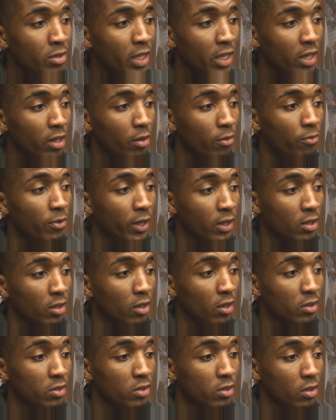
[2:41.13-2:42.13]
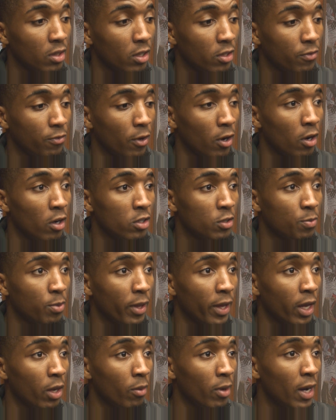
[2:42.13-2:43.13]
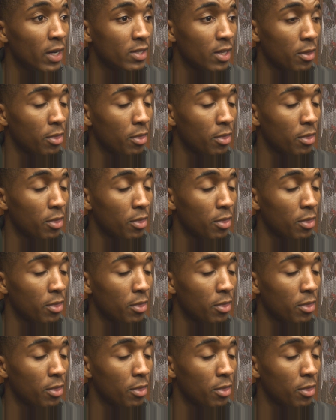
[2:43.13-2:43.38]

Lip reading: think it affected us as far as playing wise.